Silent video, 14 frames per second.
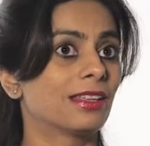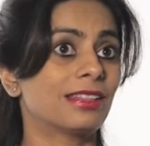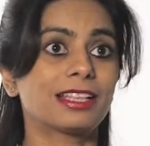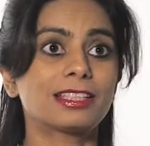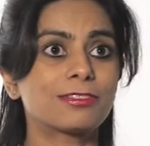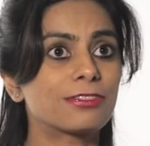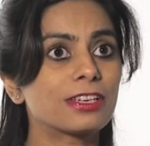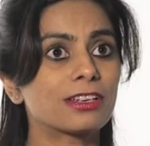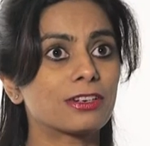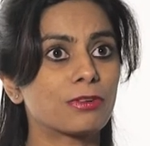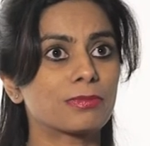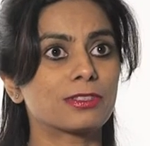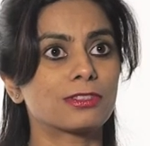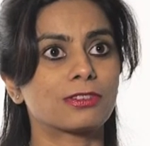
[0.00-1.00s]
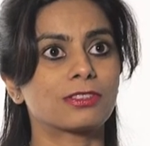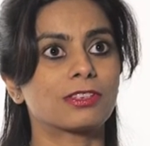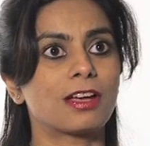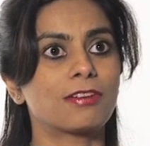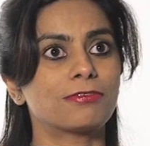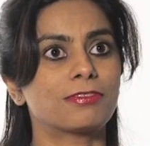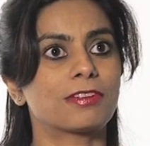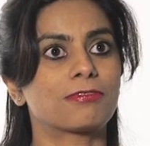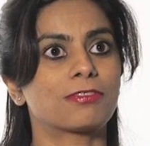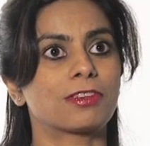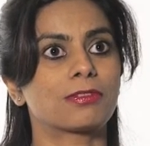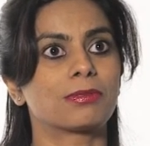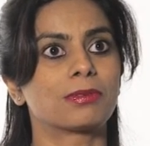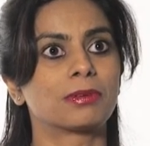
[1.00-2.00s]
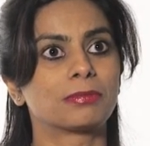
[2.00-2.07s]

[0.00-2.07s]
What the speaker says: That's free and open source software for you.